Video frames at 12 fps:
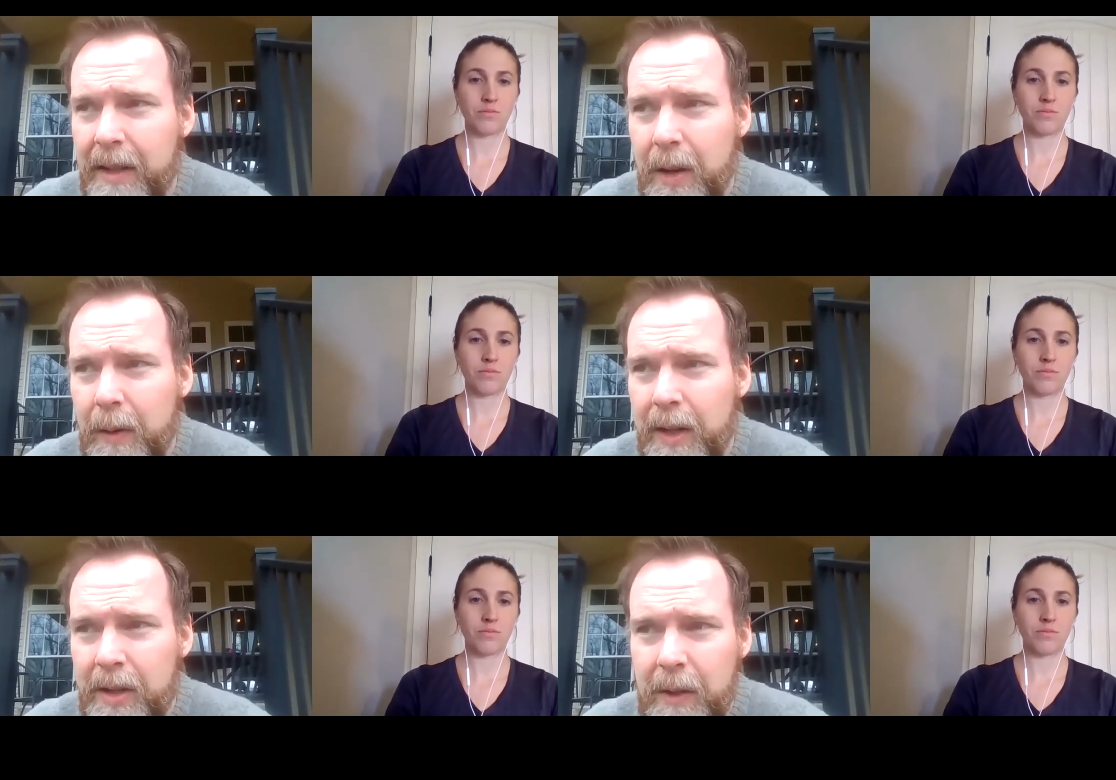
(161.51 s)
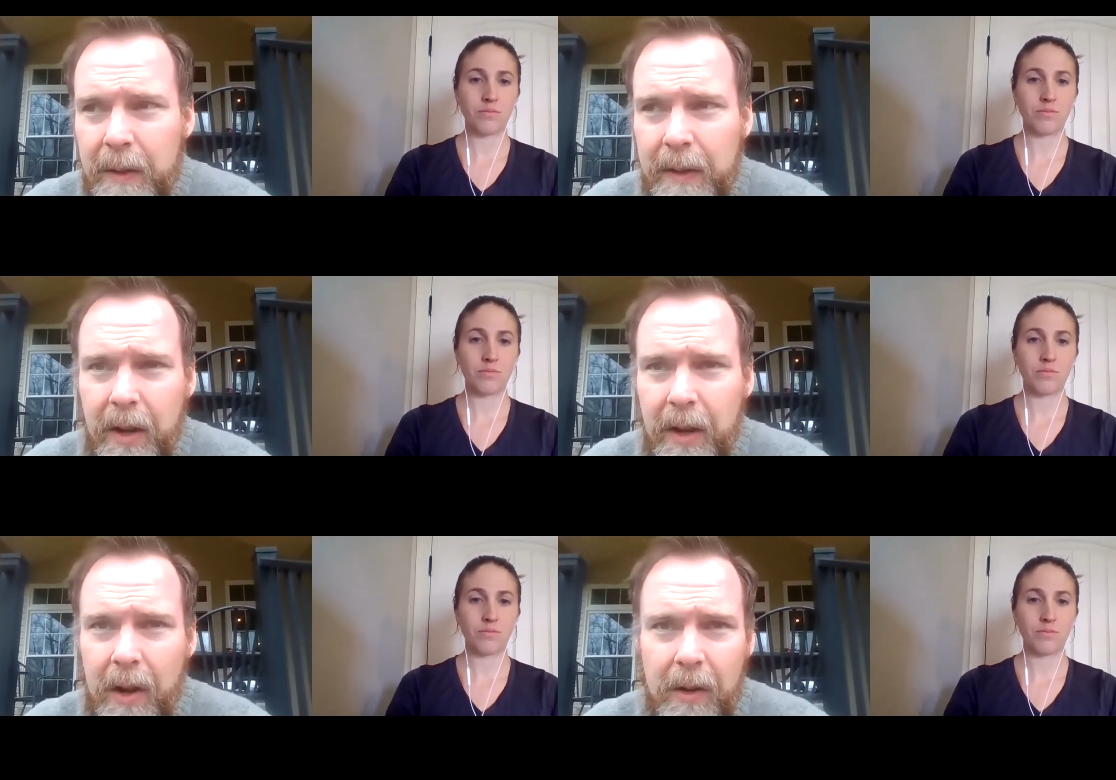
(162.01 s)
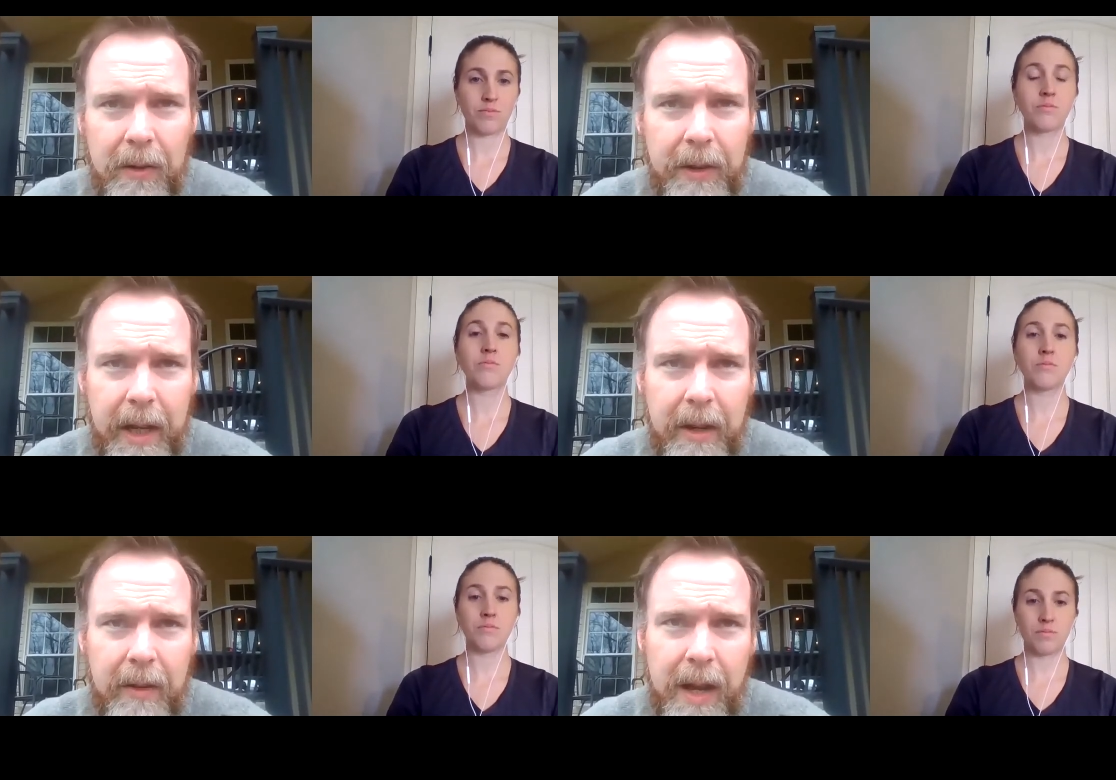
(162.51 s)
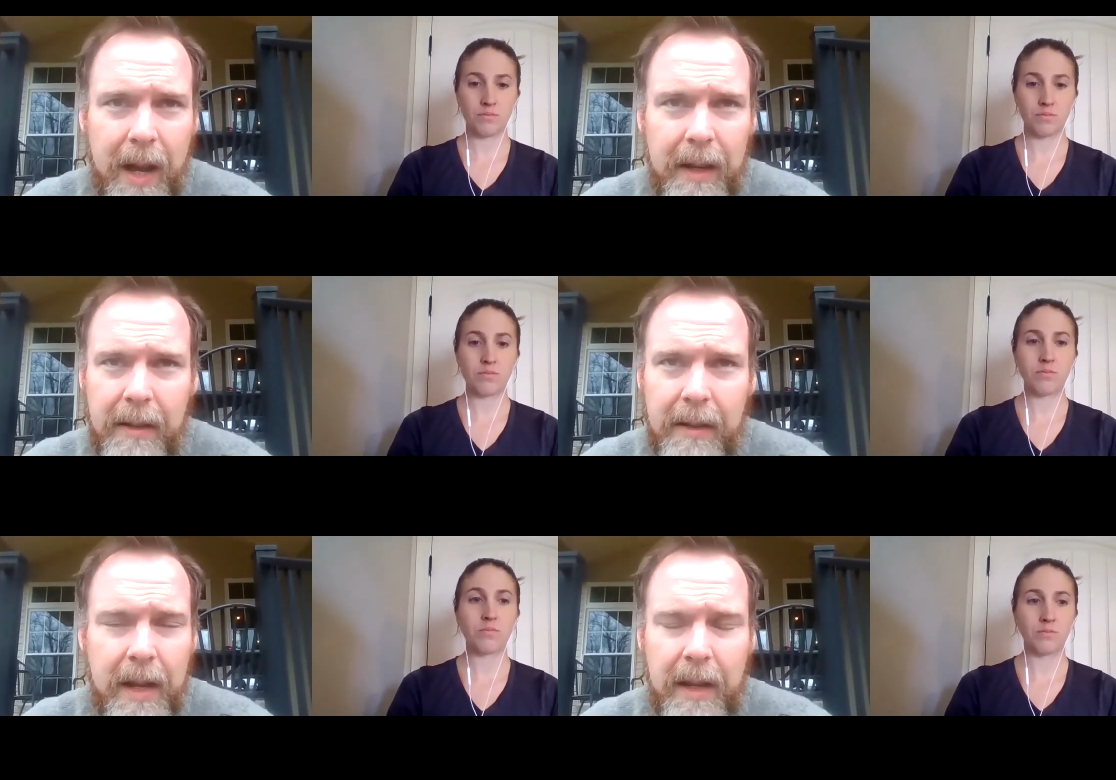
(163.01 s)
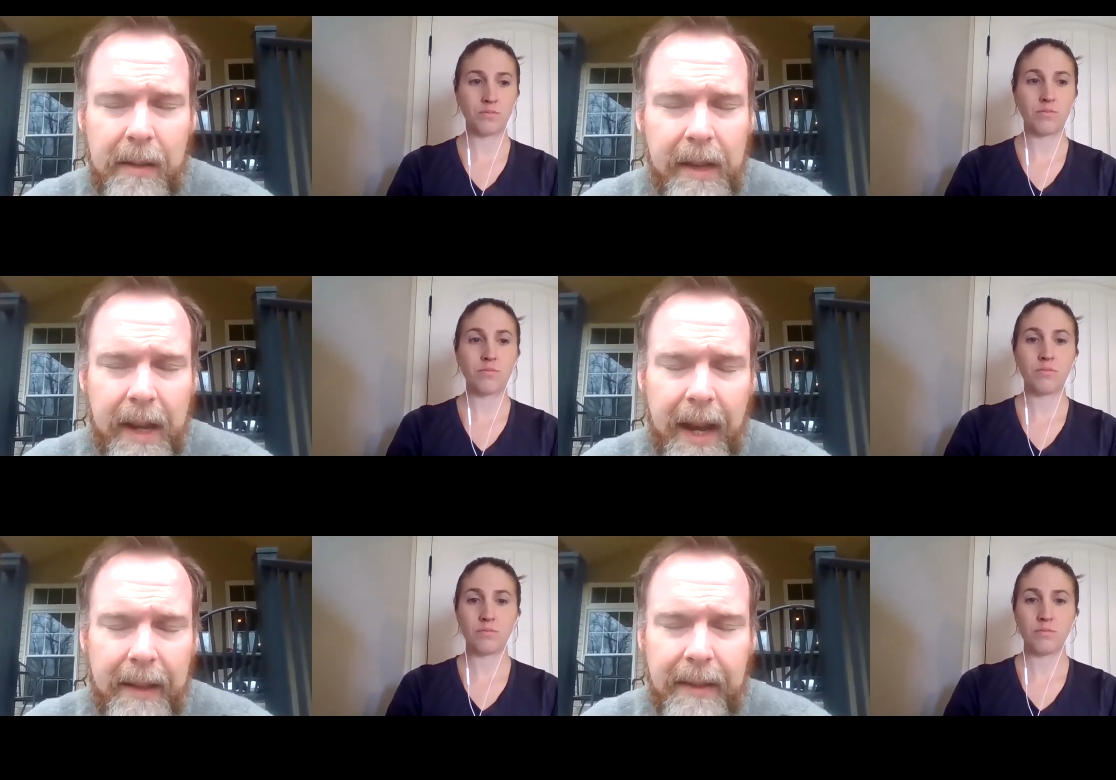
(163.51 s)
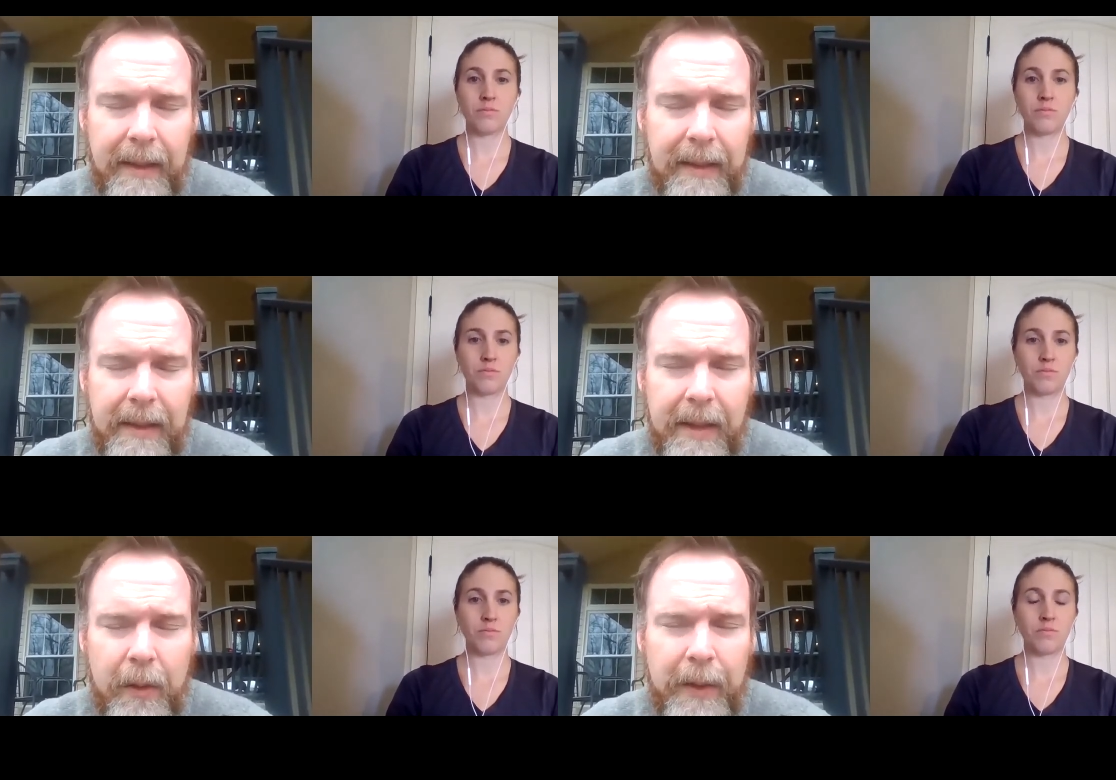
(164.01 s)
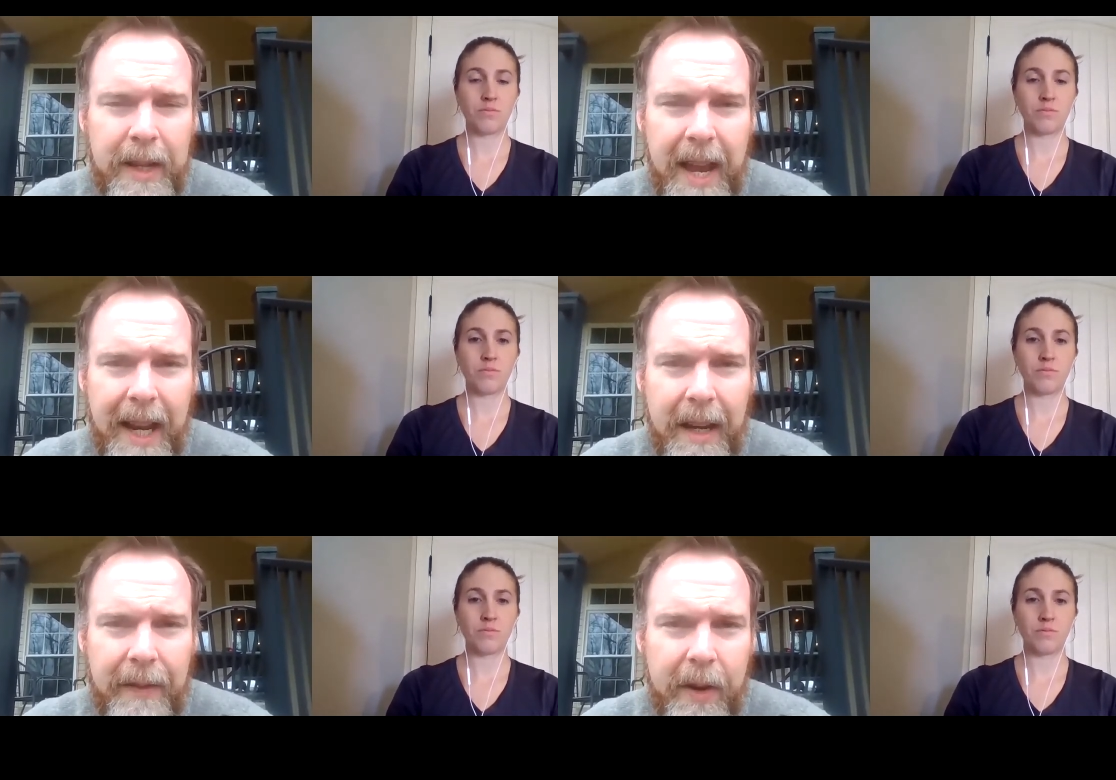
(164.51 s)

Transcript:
Speaker 1: no issues at all, you know, not has is COVID negative.